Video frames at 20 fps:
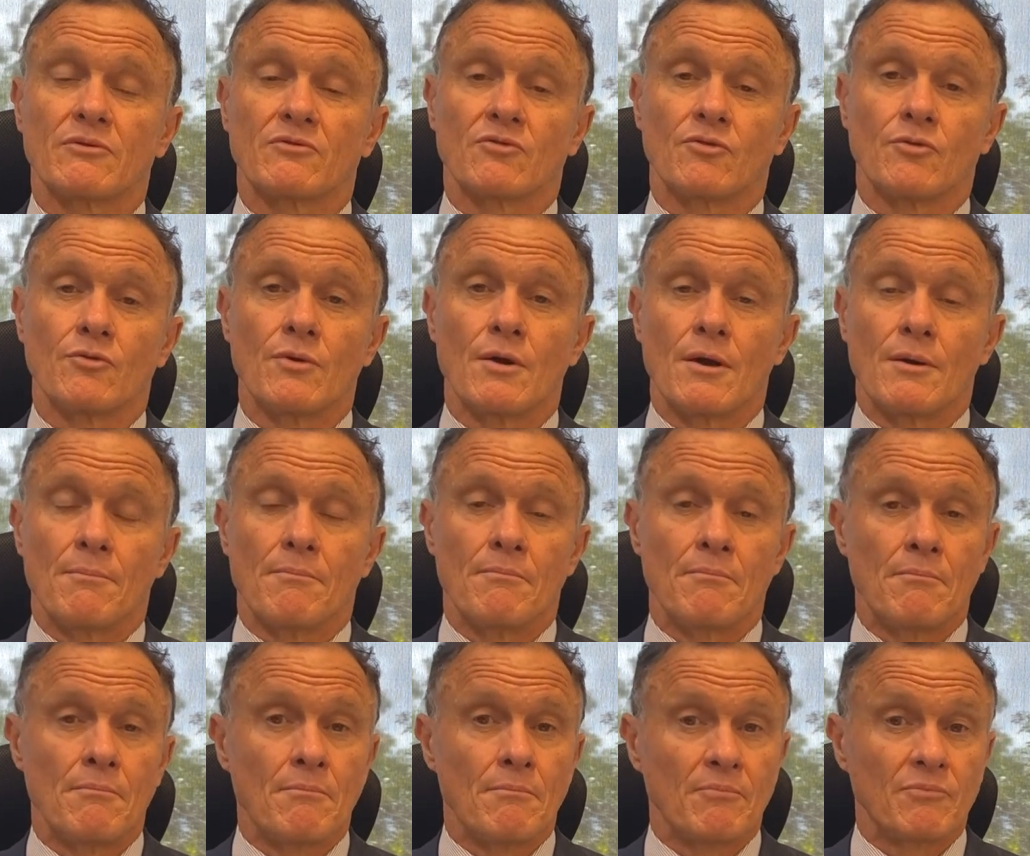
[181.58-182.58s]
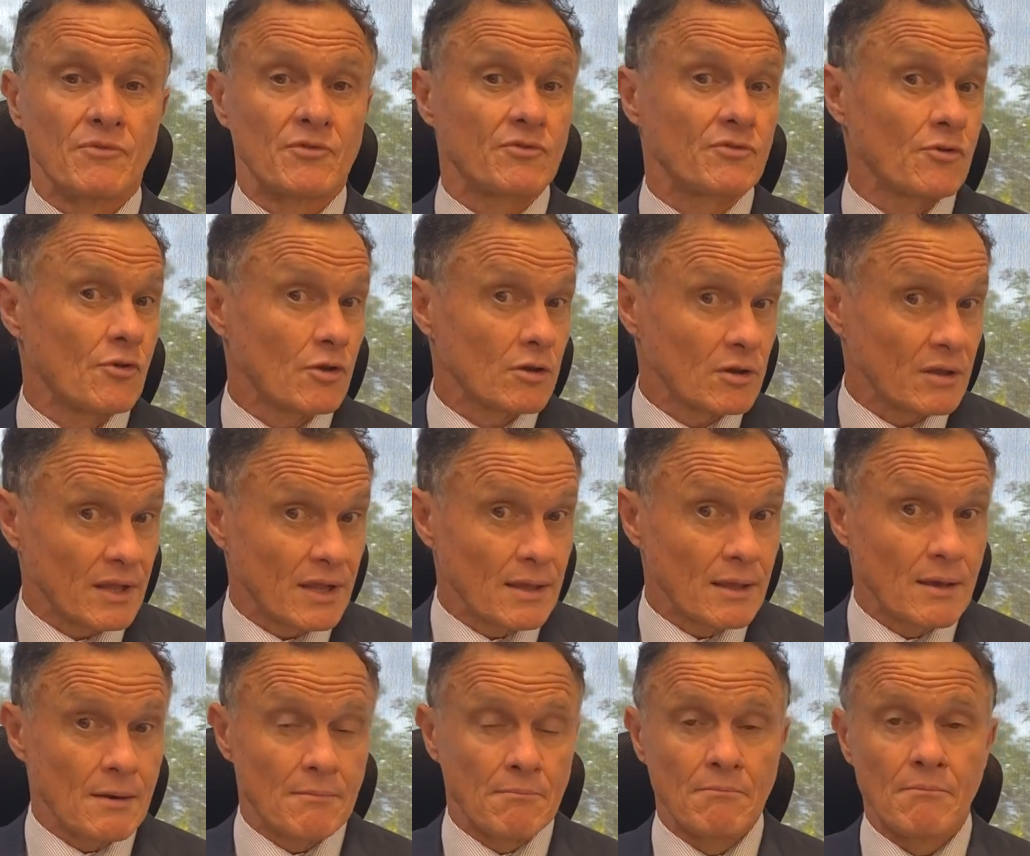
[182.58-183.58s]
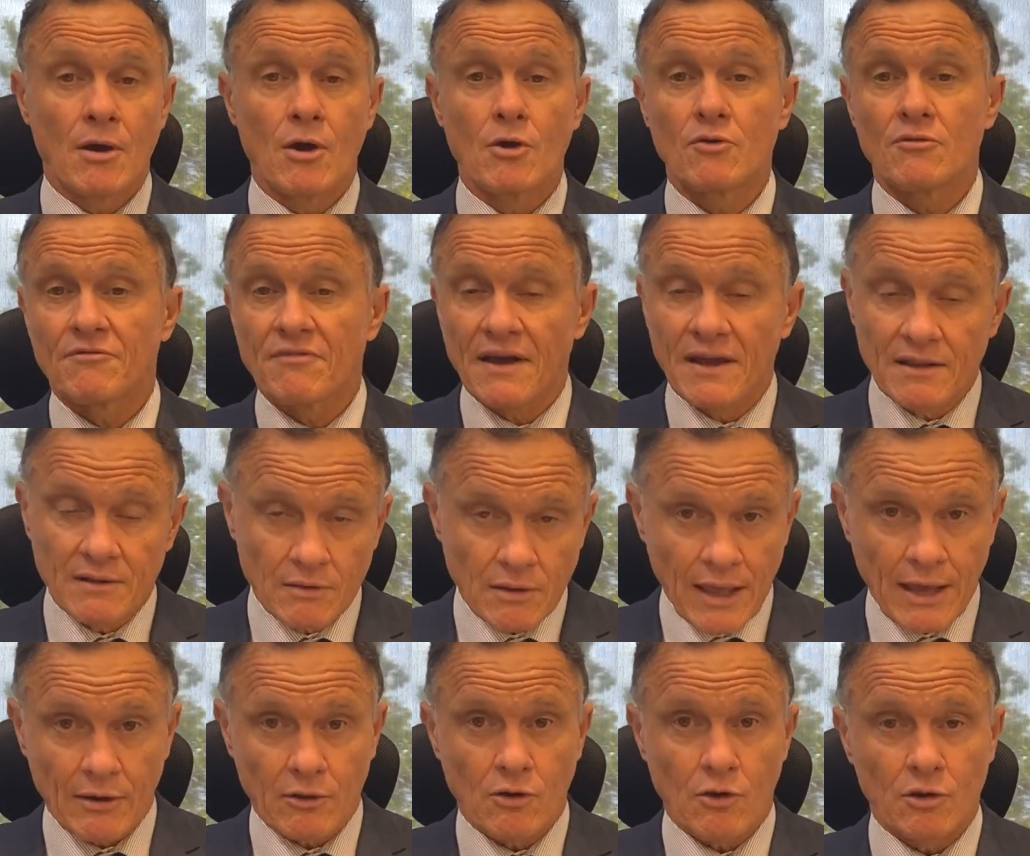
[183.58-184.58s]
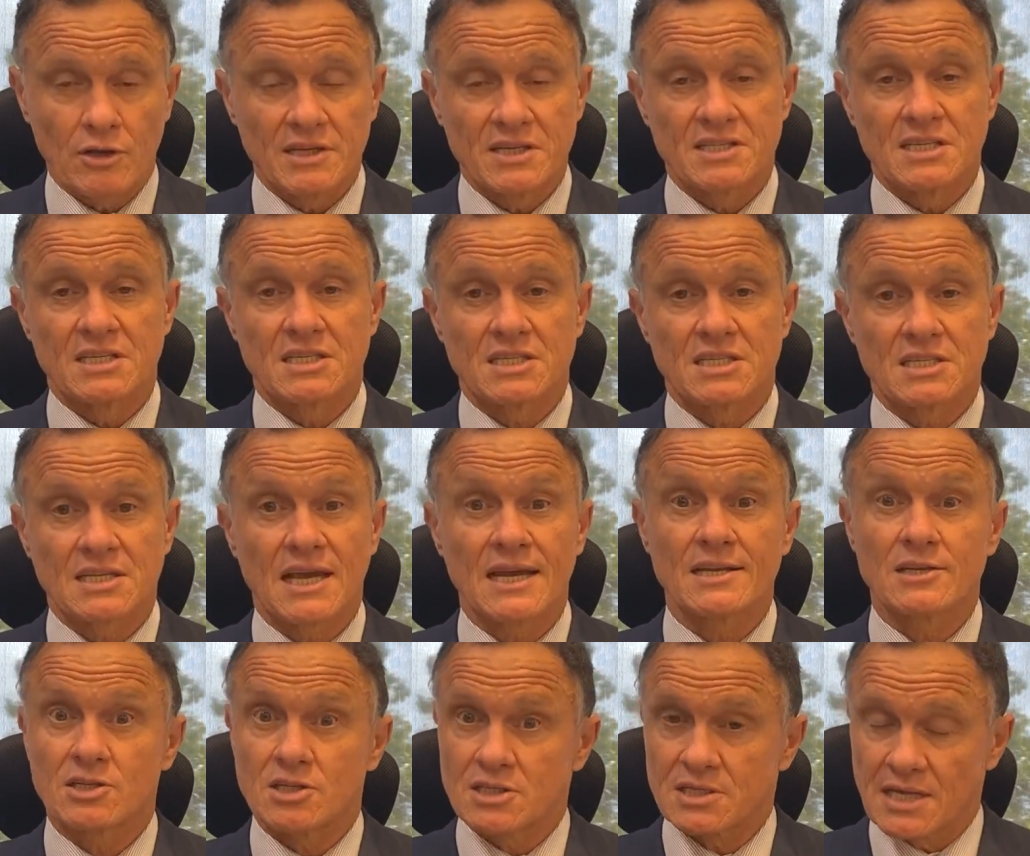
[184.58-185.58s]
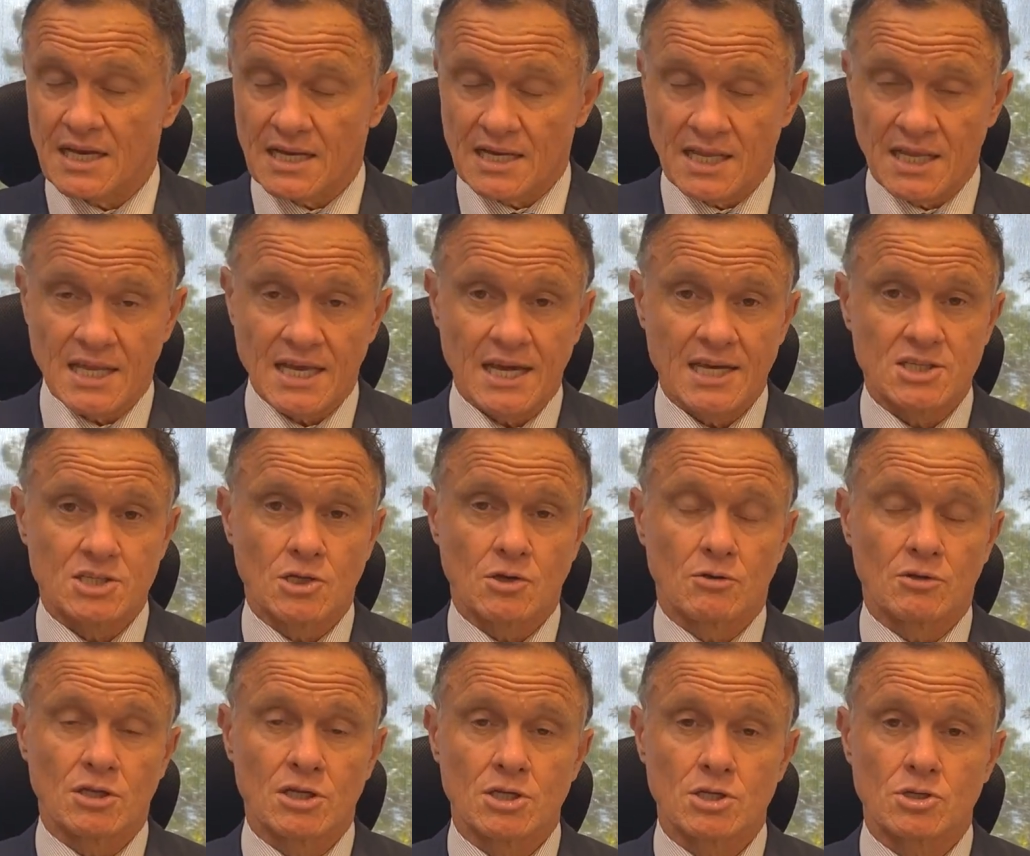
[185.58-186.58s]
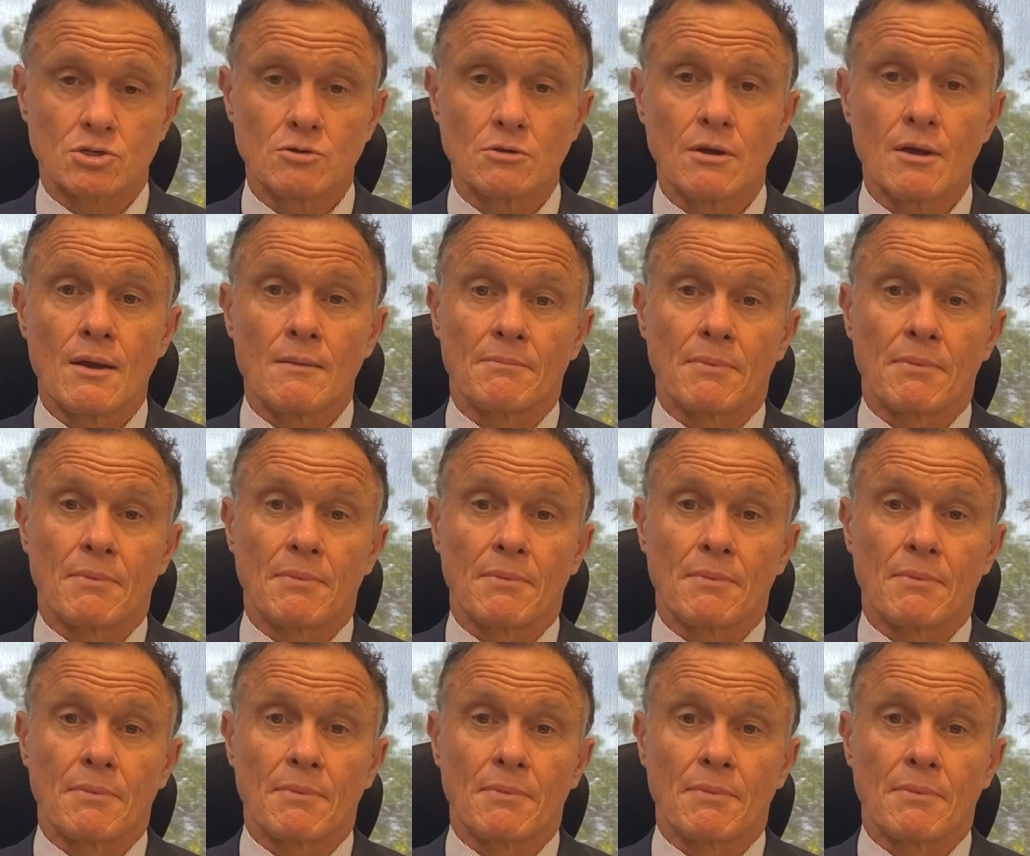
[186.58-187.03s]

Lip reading: to certainly motivate our colleagues interstate to start engaging on the issue,